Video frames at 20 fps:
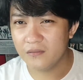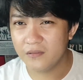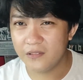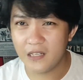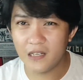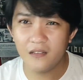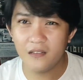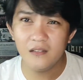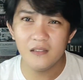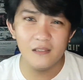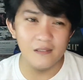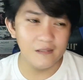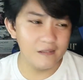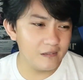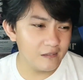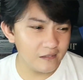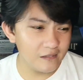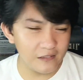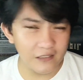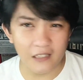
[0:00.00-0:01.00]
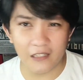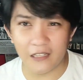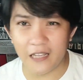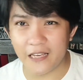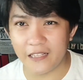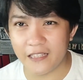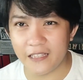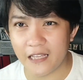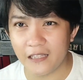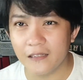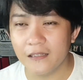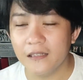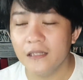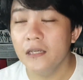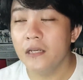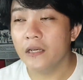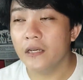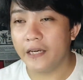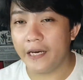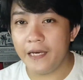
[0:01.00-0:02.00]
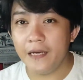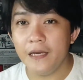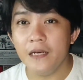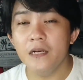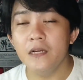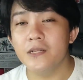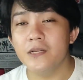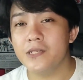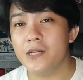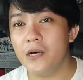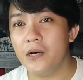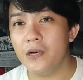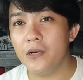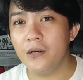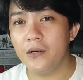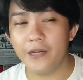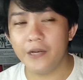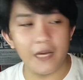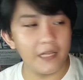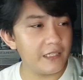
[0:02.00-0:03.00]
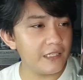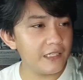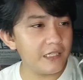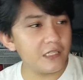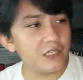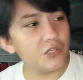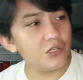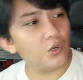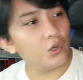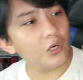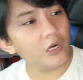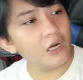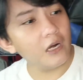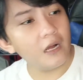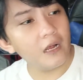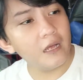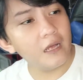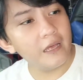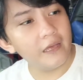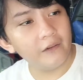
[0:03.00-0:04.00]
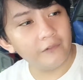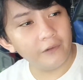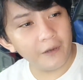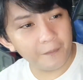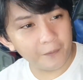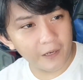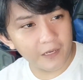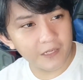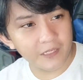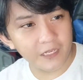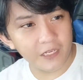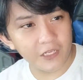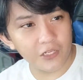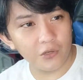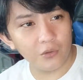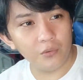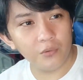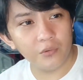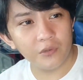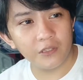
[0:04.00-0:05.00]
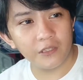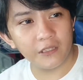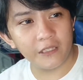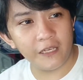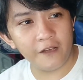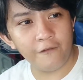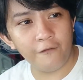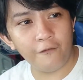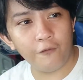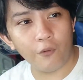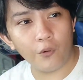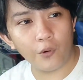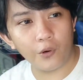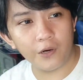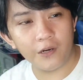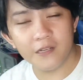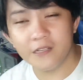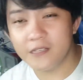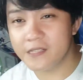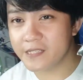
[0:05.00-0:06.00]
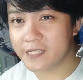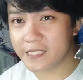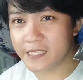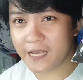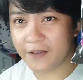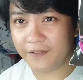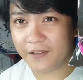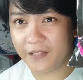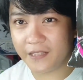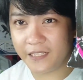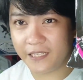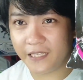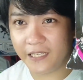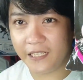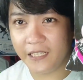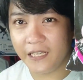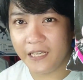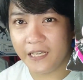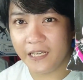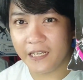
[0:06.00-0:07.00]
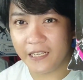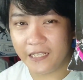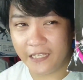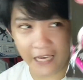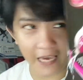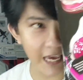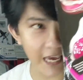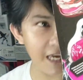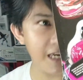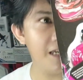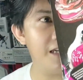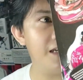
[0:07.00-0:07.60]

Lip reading: Yeah, like that. Okay, so yeah, this is your Reaper Incendio T470K.